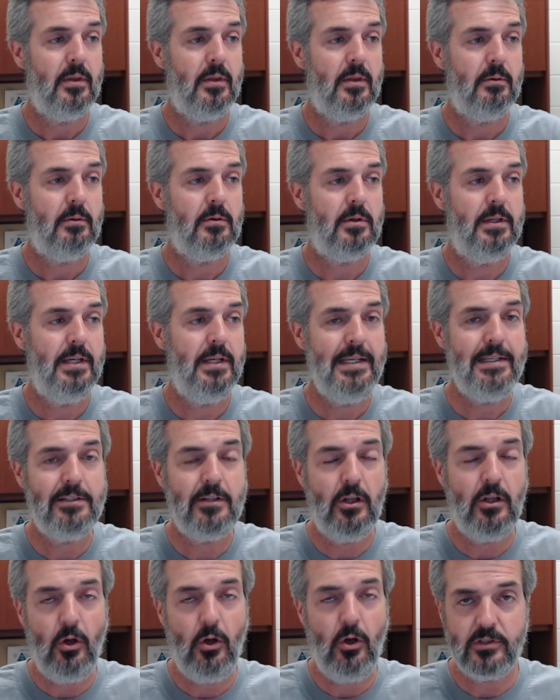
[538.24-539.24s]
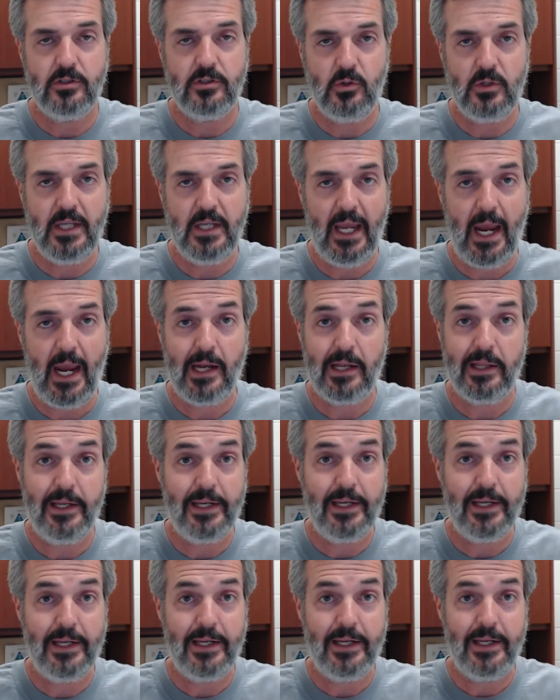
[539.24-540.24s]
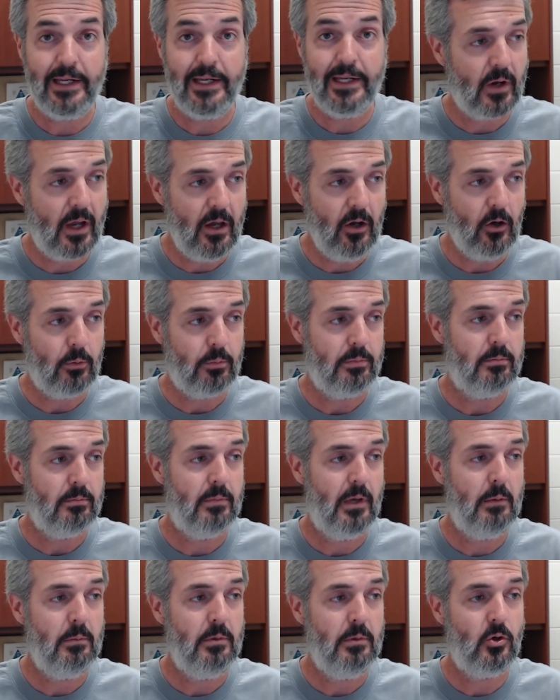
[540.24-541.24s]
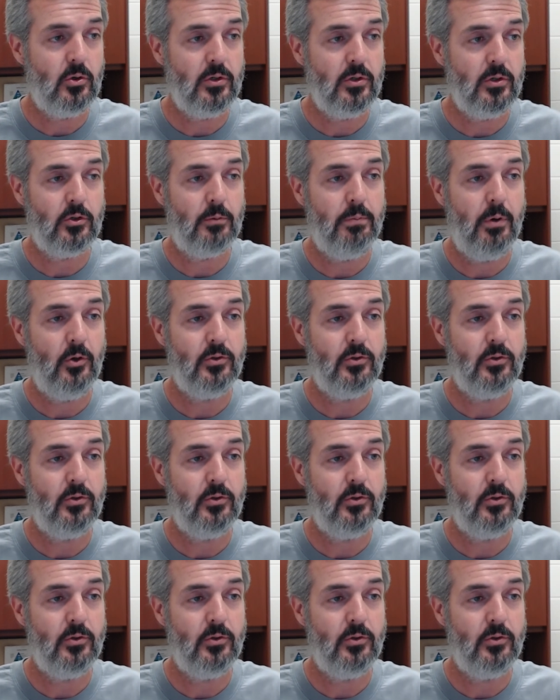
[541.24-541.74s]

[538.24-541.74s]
get as close as you can and then ask for help. Maybe your initial post